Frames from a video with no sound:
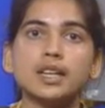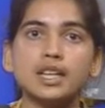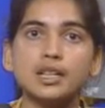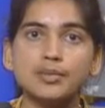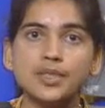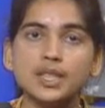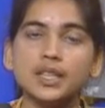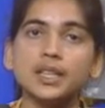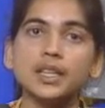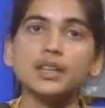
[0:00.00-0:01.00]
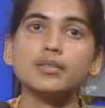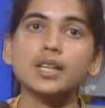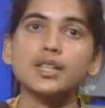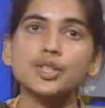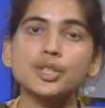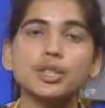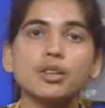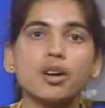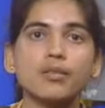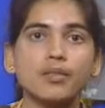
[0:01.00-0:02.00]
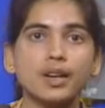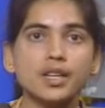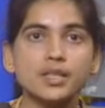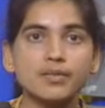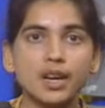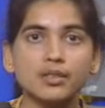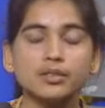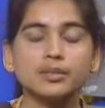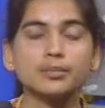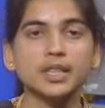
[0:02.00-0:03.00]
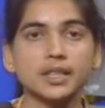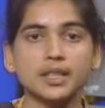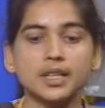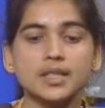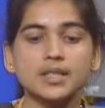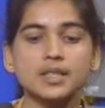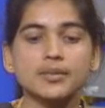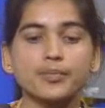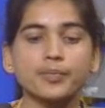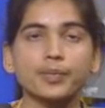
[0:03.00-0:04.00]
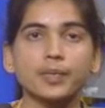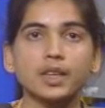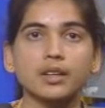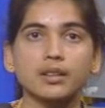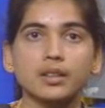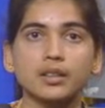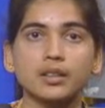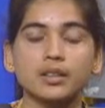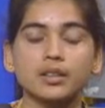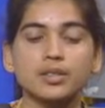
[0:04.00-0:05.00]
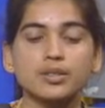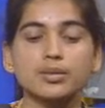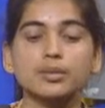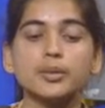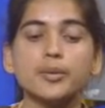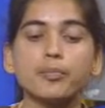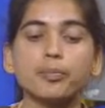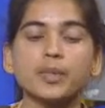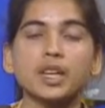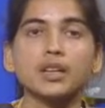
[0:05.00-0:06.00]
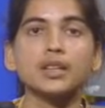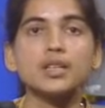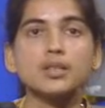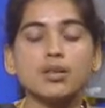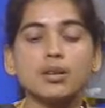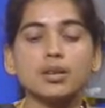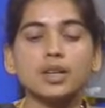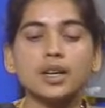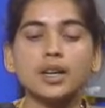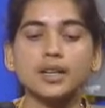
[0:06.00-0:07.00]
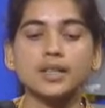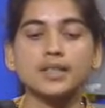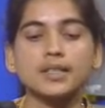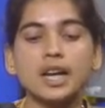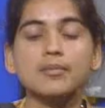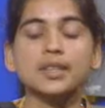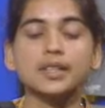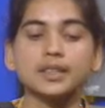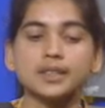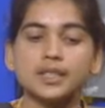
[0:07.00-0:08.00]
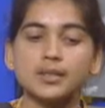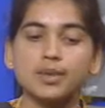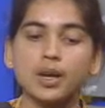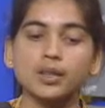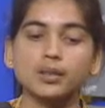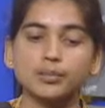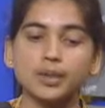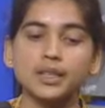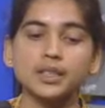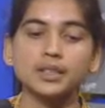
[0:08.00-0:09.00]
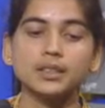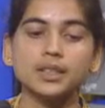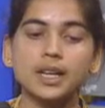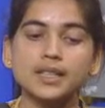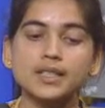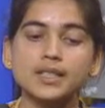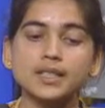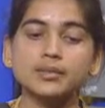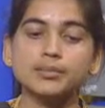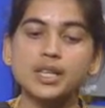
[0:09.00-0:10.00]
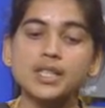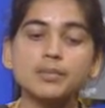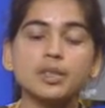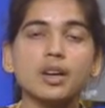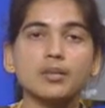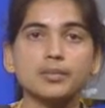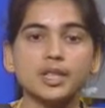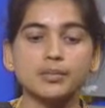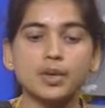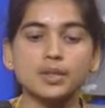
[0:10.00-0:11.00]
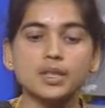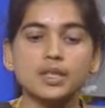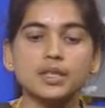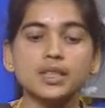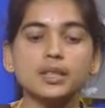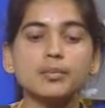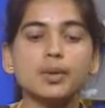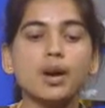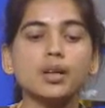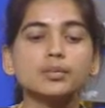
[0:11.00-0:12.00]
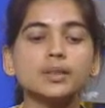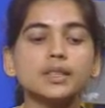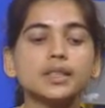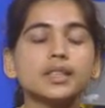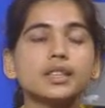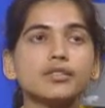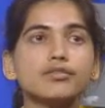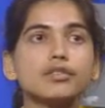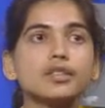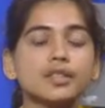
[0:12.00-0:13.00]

helps in utilization of less valued meat cuts. So these all are described in this block 1, that is the principle of meat processing. In block 1 there are 4